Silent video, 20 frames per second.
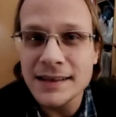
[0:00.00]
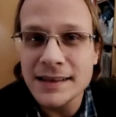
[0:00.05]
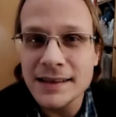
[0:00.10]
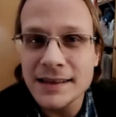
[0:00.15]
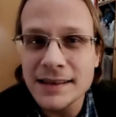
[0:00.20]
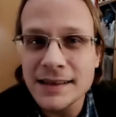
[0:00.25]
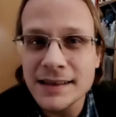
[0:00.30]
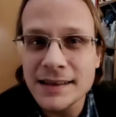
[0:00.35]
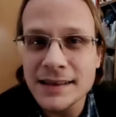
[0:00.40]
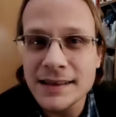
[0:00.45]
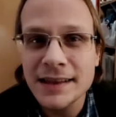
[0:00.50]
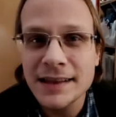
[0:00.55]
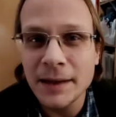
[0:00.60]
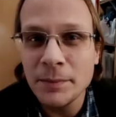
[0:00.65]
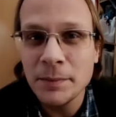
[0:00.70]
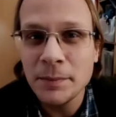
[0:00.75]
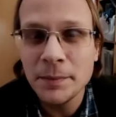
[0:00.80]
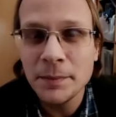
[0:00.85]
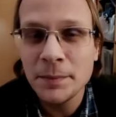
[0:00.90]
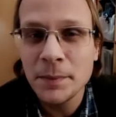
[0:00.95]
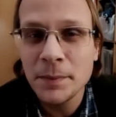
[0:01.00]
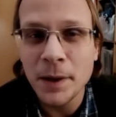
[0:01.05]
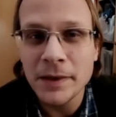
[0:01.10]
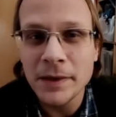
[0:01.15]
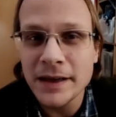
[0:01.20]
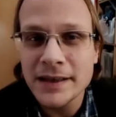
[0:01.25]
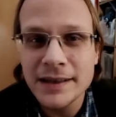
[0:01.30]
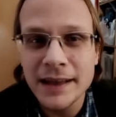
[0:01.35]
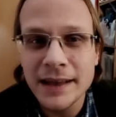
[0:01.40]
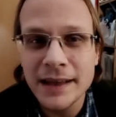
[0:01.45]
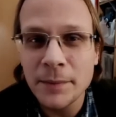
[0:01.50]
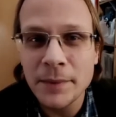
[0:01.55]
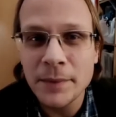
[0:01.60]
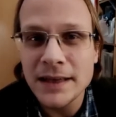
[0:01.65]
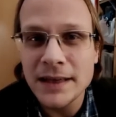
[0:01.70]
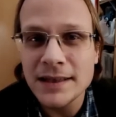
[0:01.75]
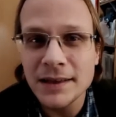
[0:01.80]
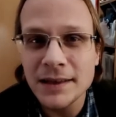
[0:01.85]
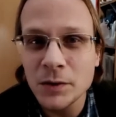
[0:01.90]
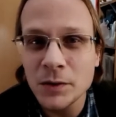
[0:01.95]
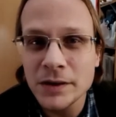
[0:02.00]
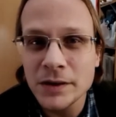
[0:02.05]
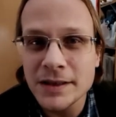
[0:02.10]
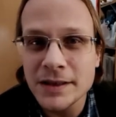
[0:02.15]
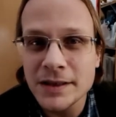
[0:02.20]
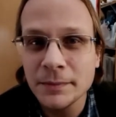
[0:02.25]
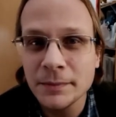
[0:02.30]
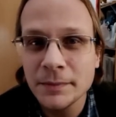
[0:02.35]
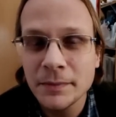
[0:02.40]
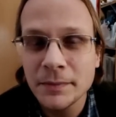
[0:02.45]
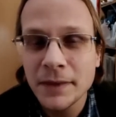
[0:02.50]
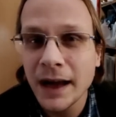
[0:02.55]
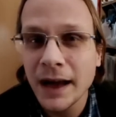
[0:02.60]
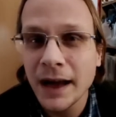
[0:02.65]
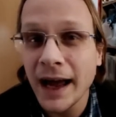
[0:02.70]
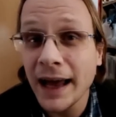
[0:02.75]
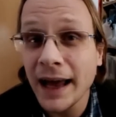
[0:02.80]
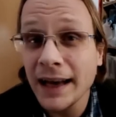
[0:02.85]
since they published that piece in Autism,